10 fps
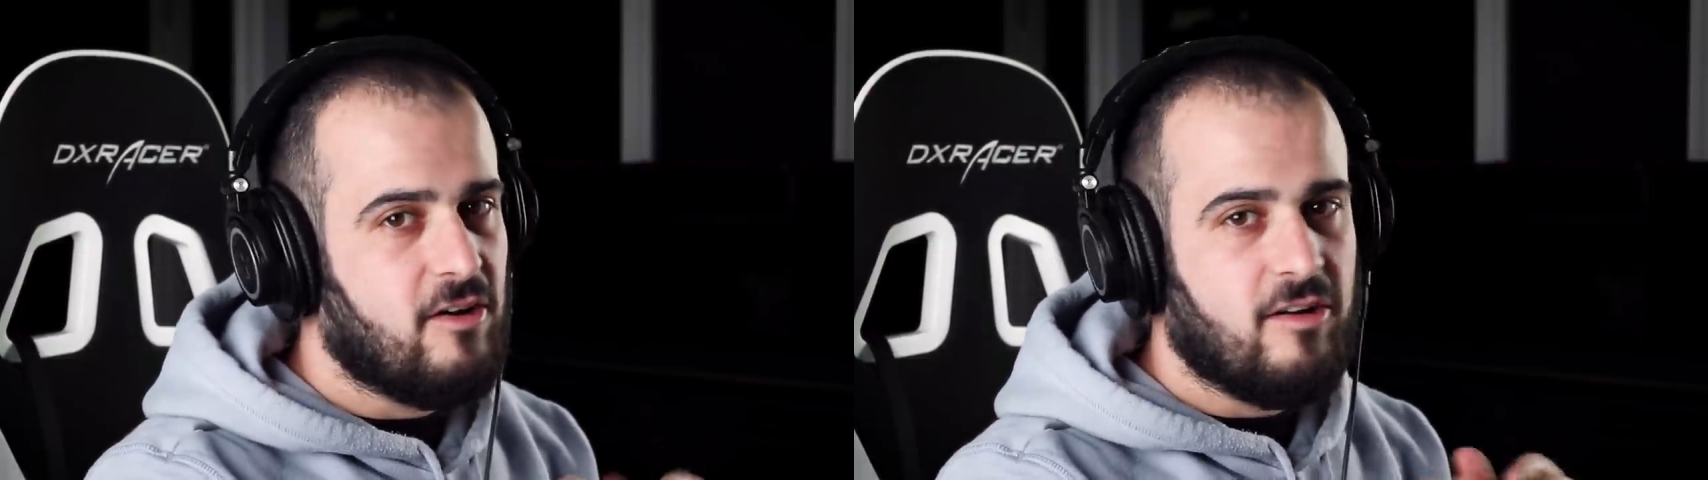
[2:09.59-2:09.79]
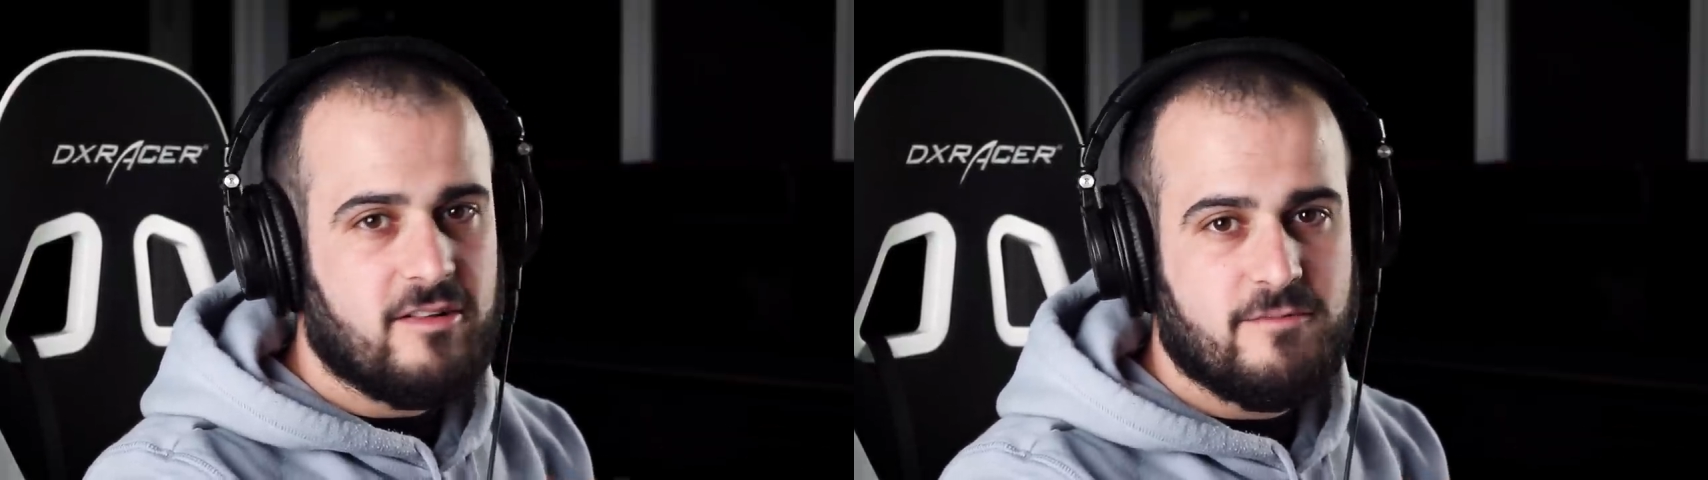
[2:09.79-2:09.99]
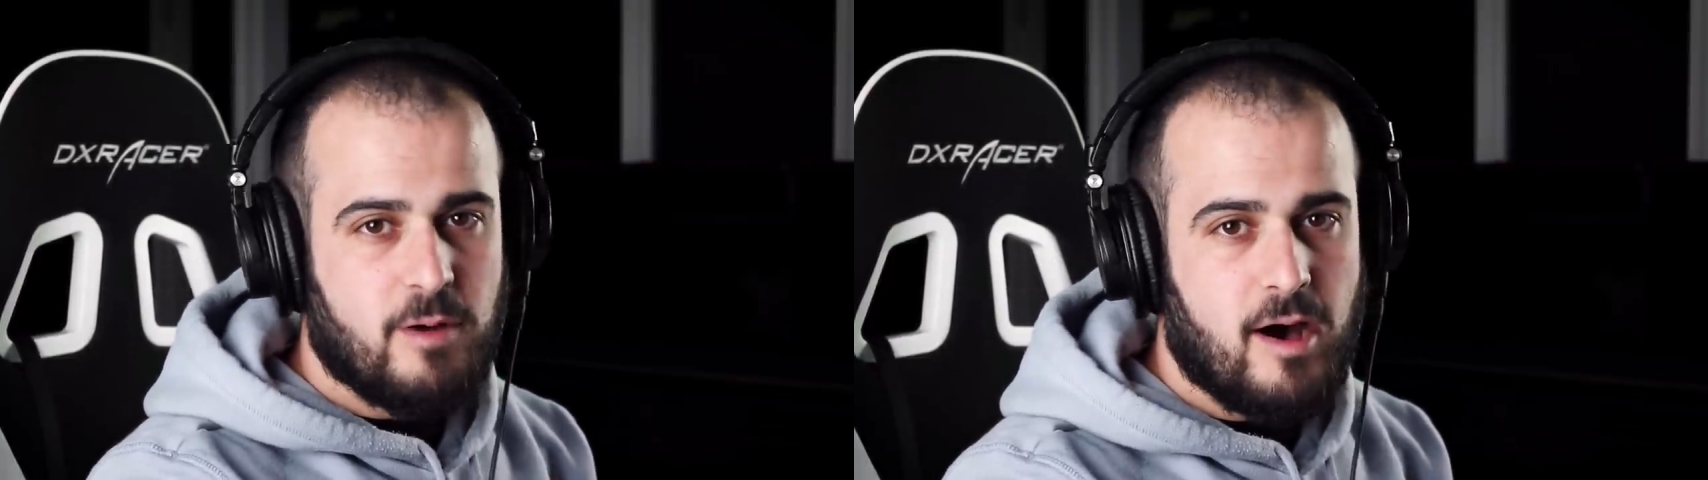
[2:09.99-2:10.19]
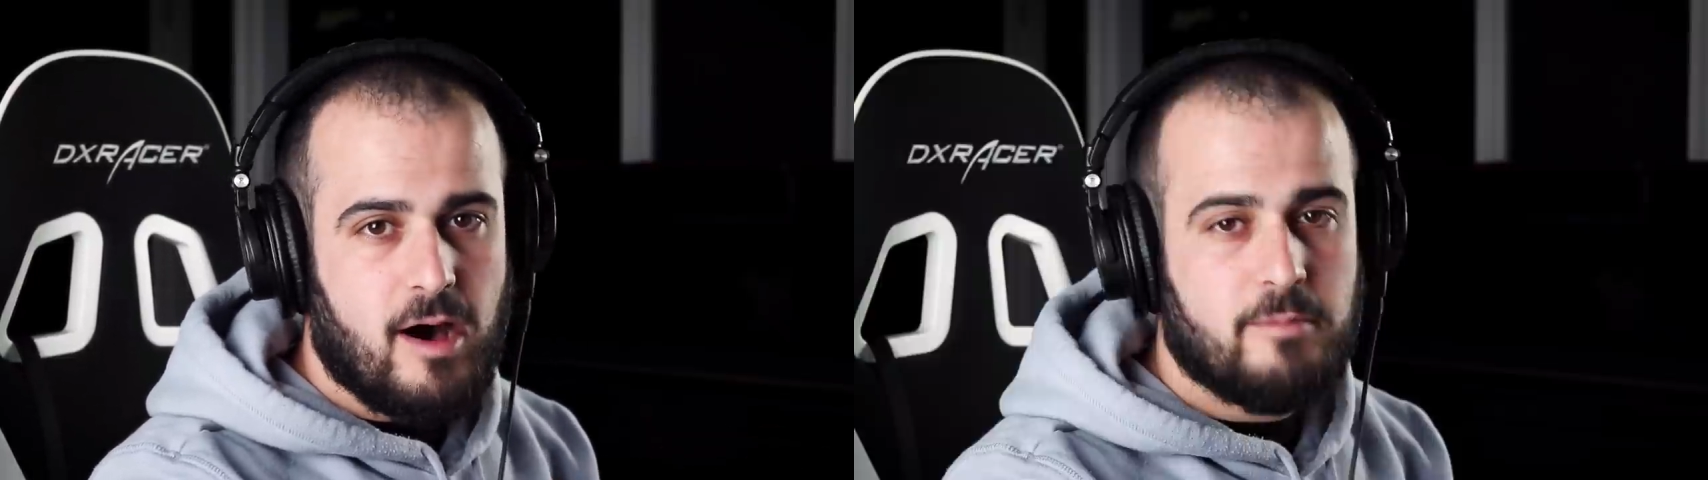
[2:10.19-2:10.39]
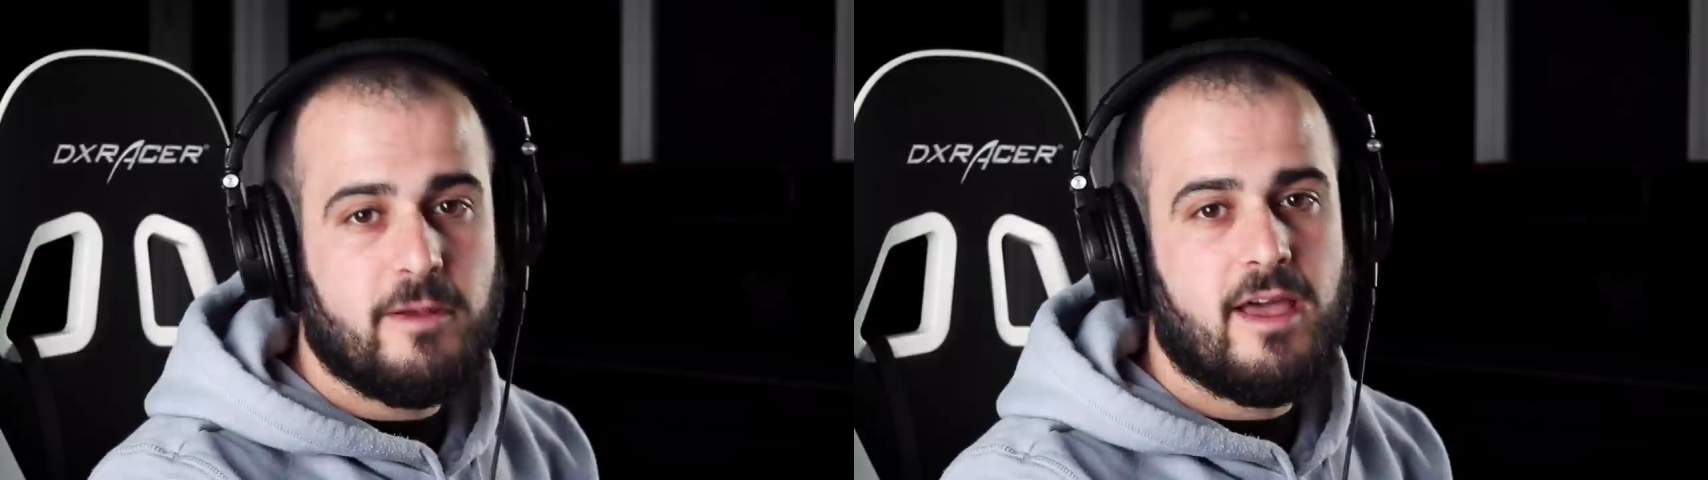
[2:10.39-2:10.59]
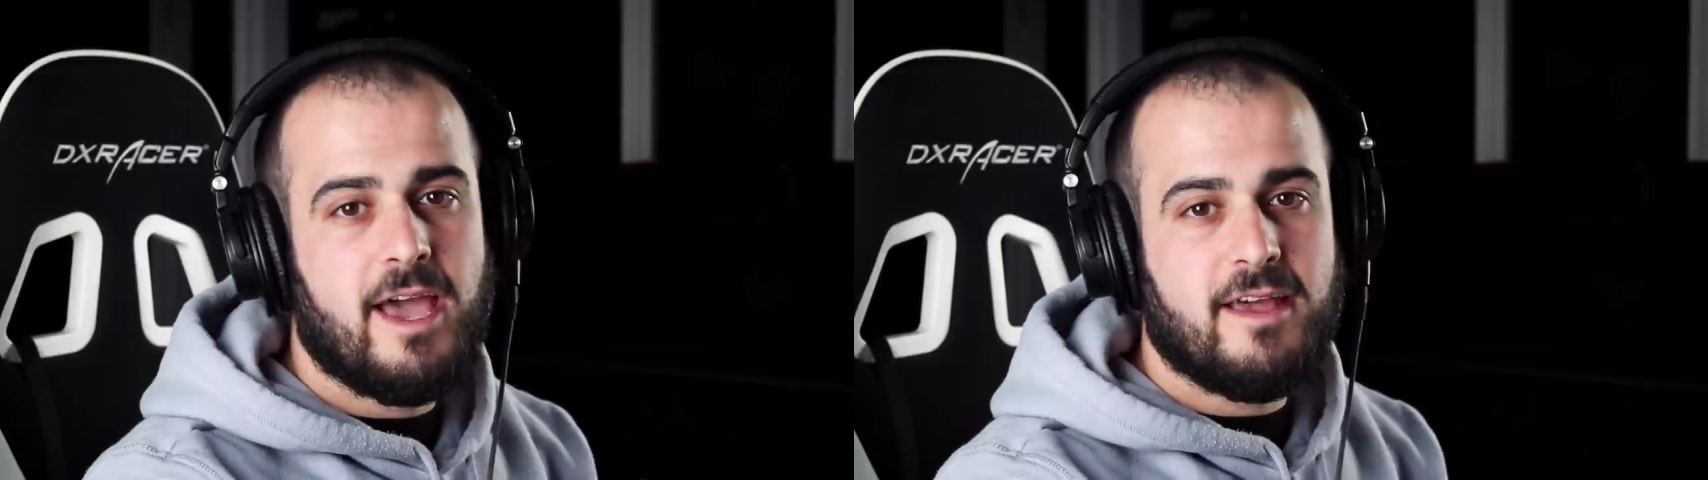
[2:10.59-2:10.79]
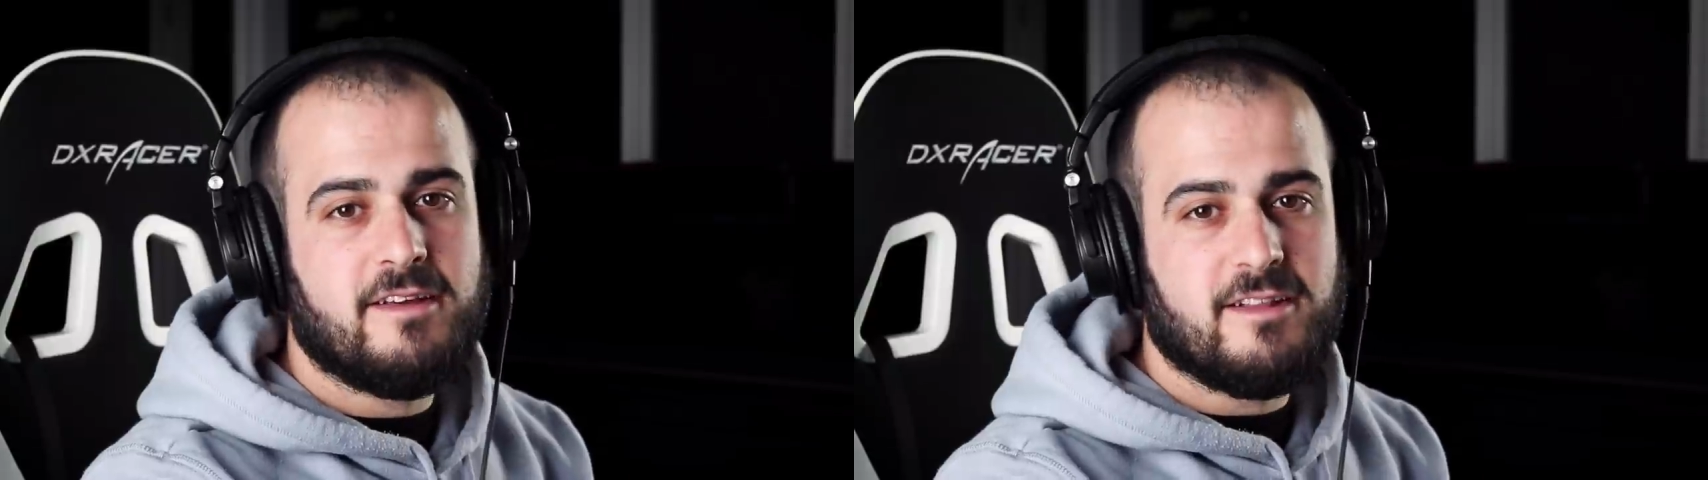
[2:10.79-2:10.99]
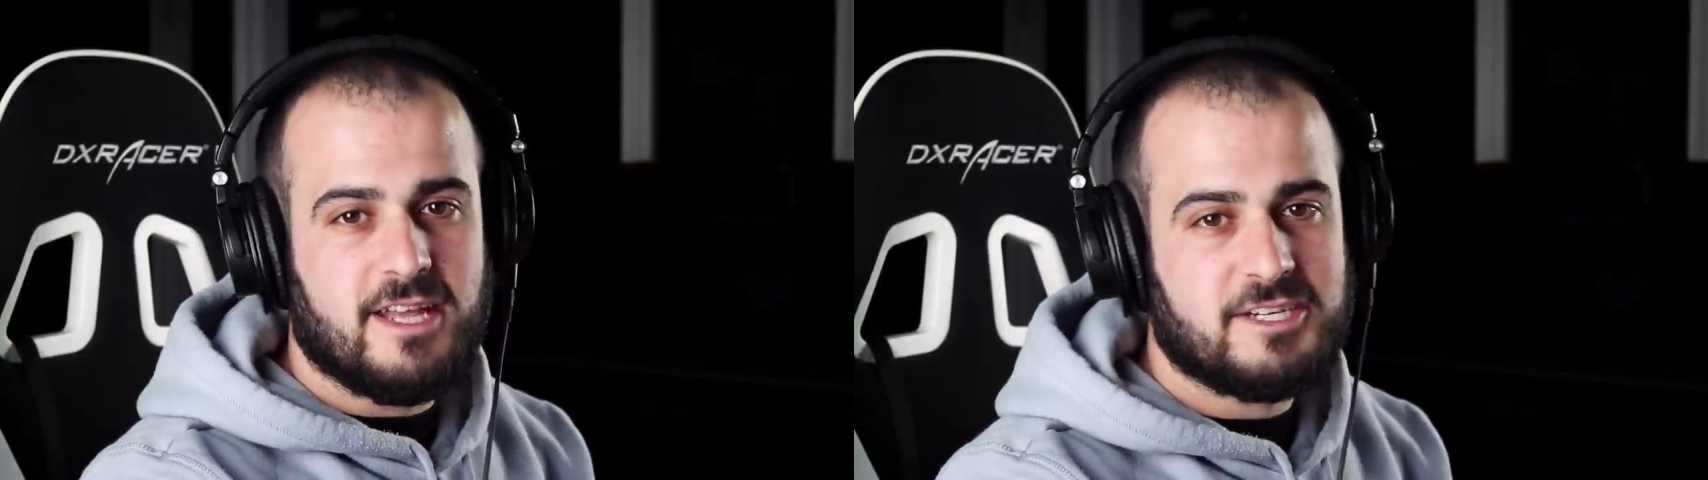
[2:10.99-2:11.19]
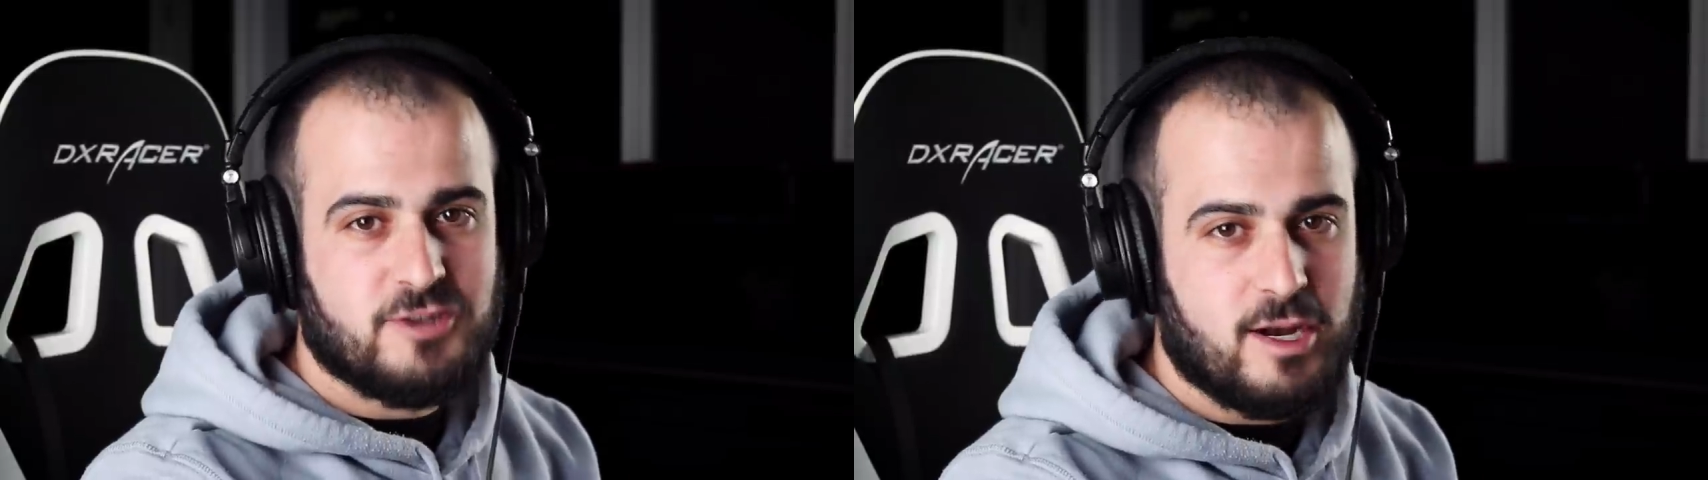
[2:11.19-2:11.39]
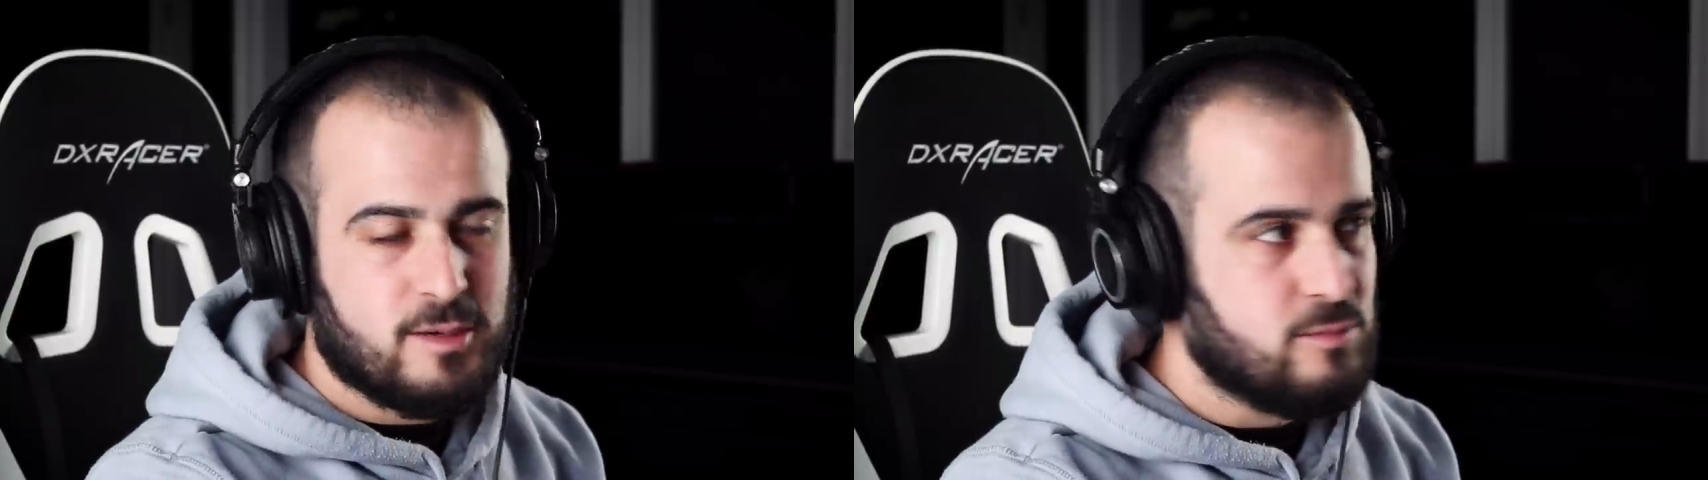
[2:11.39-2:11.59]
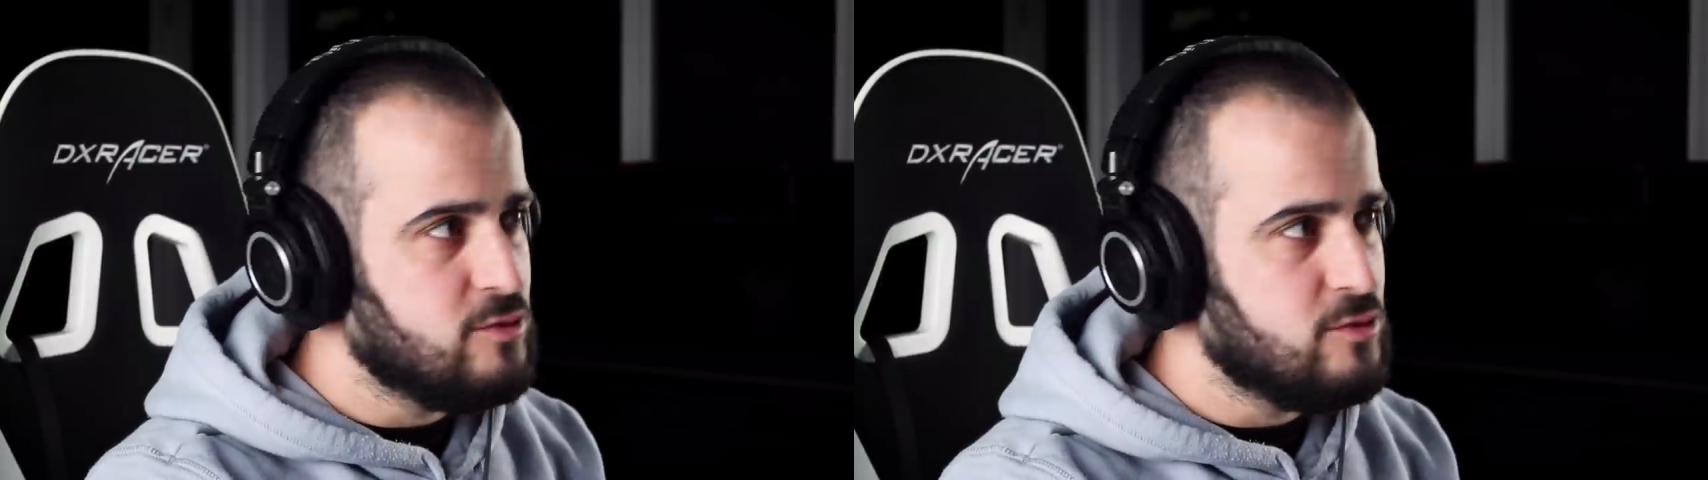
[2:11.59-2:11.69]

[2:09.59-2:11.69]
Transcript: all of pop and electronic